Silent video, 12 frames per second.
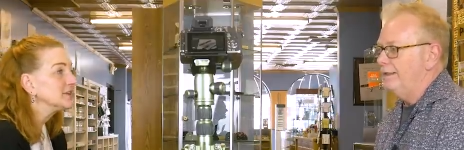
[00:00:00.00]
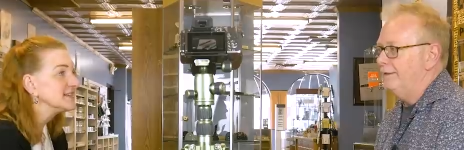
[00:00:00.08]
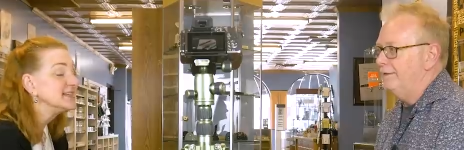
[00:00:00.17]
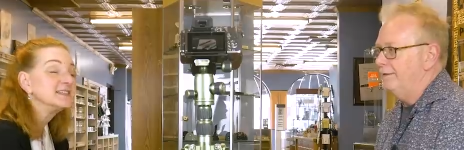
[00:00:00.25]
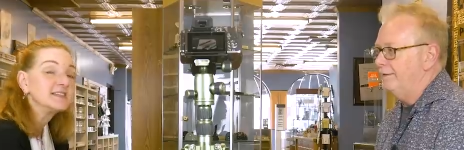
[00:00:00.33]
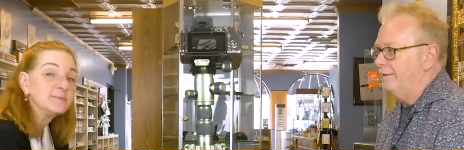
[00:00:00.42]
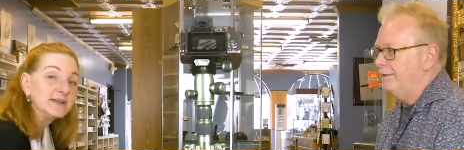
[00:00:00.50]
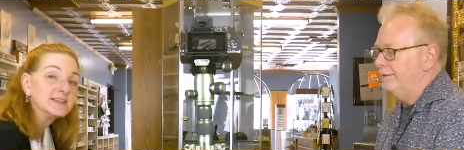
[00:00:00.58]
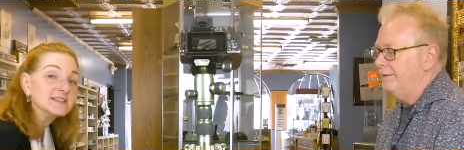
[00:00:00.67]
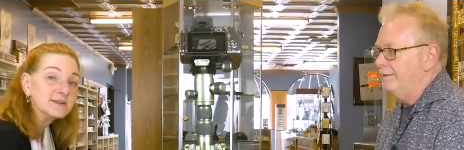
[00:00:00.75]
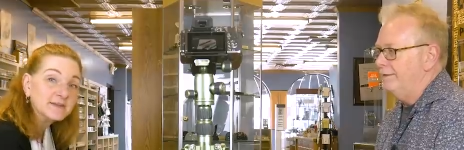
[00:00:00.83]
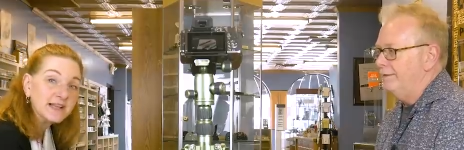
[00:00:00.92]
Speaker 1: it's easy to be
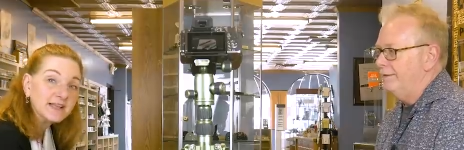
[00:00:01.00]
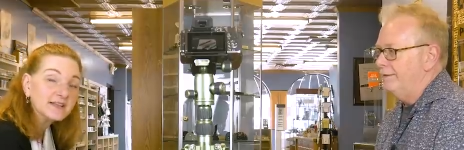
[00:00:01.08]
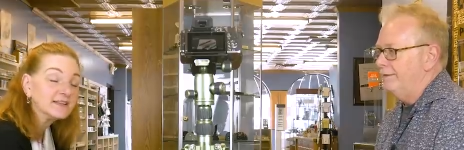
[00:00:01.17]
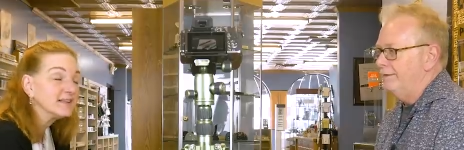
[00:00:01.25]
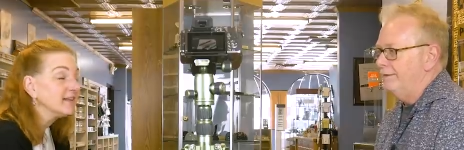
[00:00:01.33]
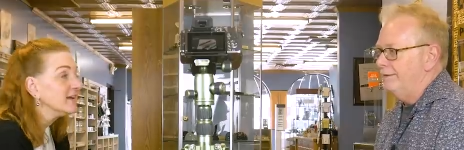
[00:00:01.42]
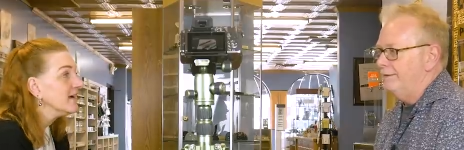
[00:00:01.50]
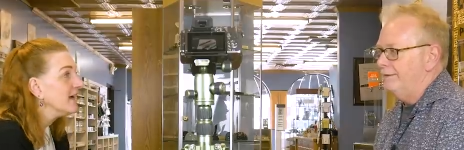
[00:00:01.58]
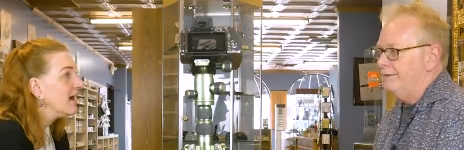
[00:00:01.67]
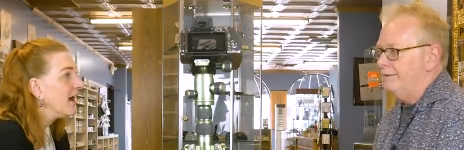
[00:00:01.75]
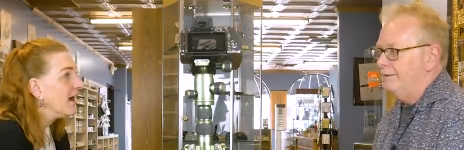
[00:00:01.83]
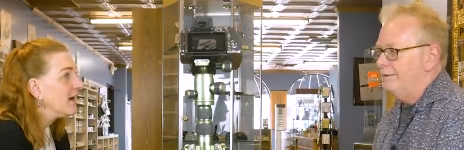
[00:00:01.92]
intimidated.
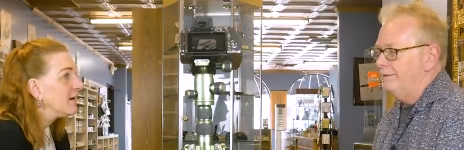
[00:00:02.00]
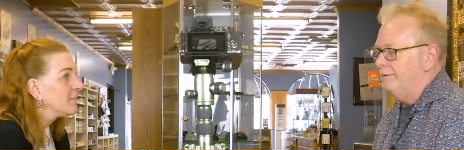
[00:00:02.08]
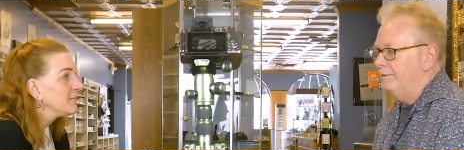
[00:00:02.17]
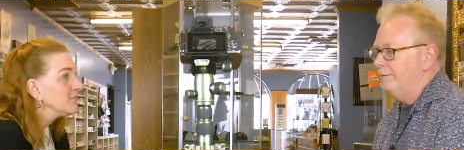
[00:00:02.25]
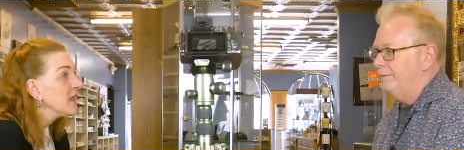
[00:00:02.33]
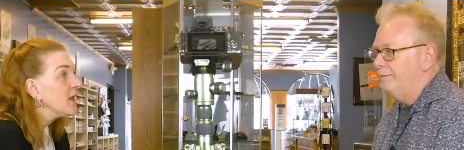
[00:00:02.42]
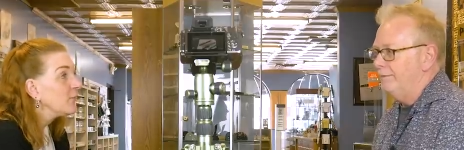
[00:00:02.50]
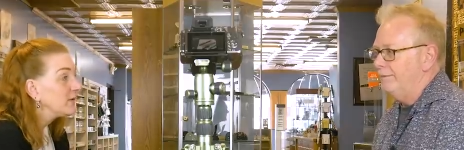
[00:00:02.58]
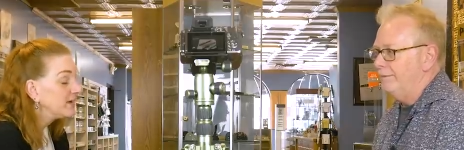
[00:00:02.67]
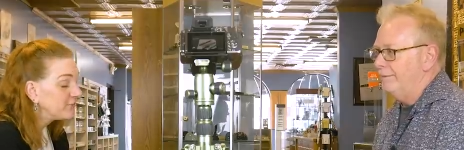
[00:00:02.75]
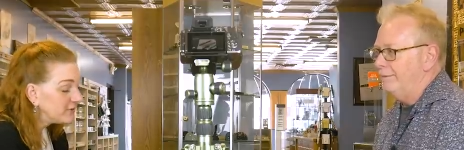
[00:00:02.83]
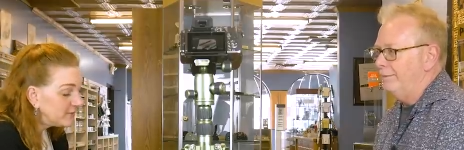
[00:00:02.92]
Um,
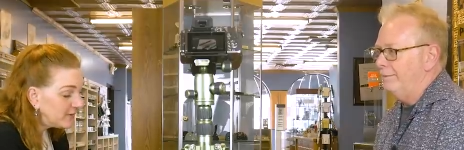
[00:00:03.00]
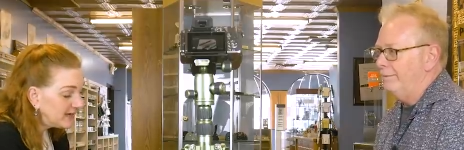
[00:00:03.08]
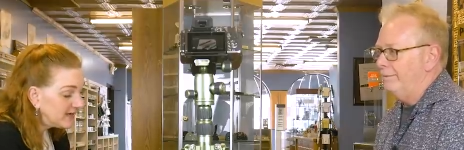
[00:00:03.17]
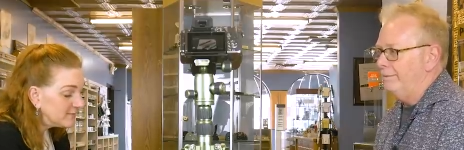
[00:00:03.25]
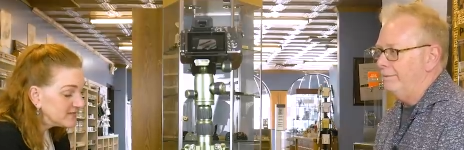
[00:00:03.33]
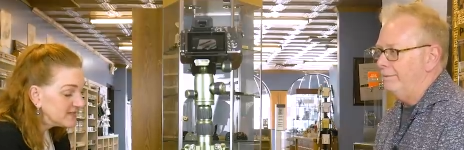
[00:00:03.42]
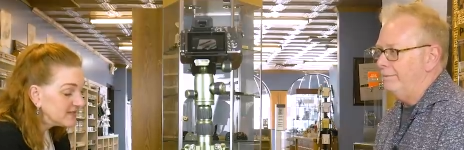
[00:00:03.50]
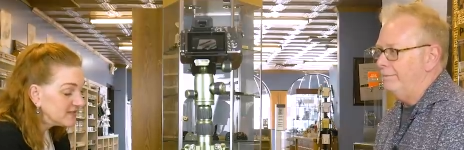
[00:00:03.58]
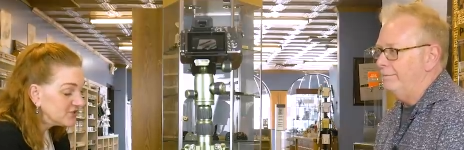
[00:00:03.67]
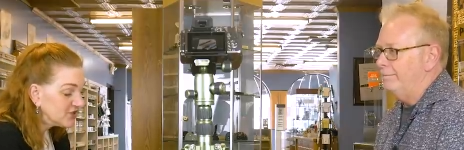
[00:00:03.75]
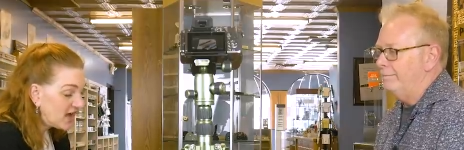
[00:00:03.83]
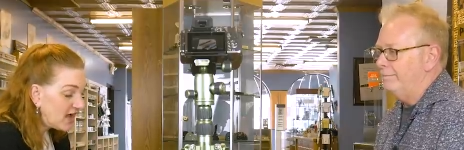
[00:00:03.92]
whenever anybody comes into
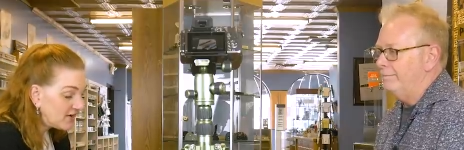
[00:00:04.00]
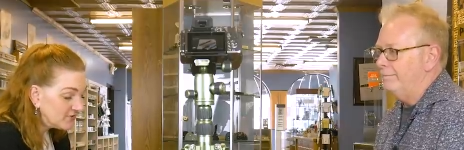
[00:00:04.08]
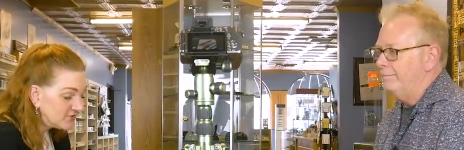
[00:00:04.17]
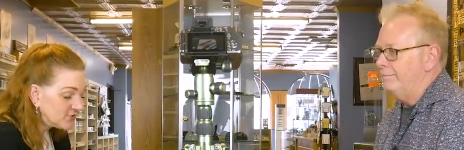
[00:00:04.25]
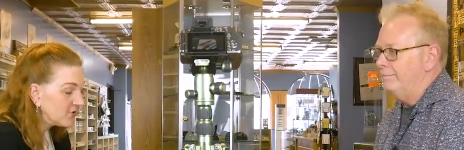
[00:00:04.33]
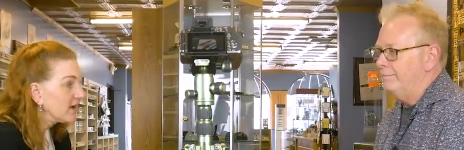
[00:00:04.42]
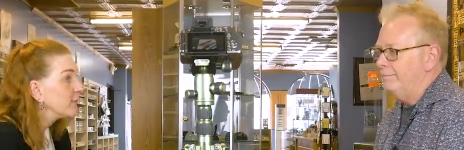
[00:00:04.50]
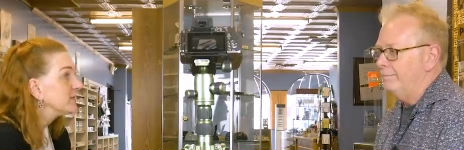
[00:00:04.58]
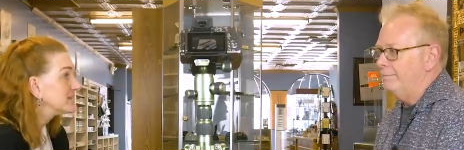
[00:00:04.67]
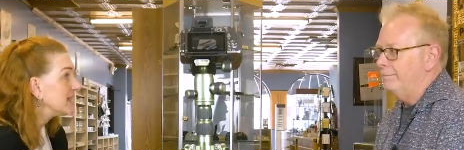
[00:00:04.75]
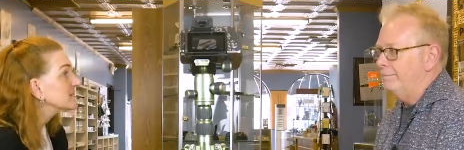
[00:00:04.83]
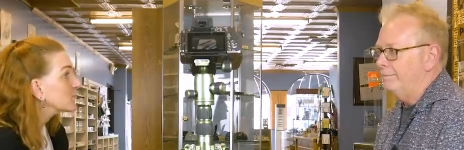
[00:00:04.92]
the Chicago store, I
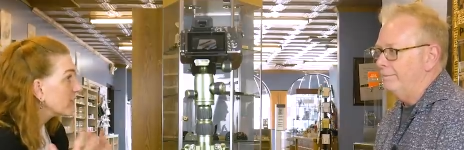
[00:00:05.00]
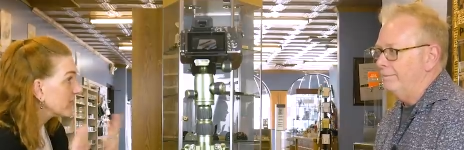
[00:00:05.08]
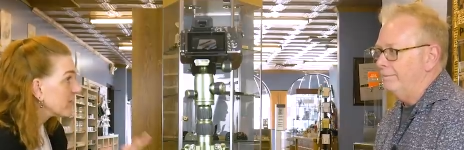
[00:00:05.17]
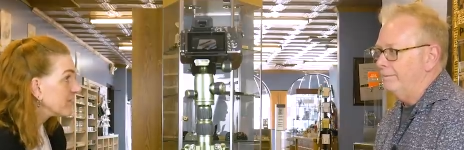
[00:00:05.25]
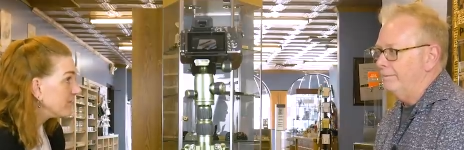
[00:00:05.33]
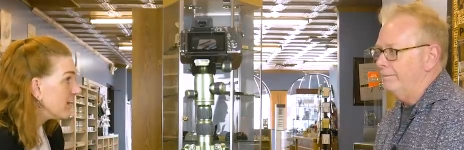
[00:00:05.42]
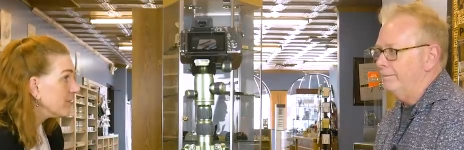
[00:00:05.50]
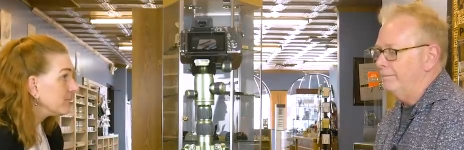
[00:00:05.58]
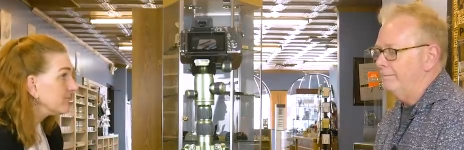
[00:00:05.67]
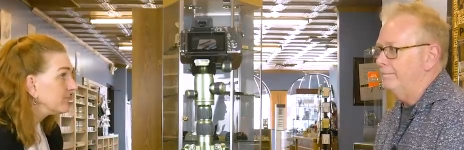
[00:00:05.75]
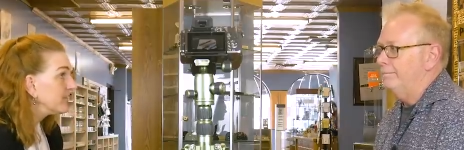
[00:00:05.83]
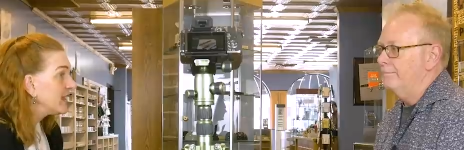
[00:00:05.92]
always ask where they're from.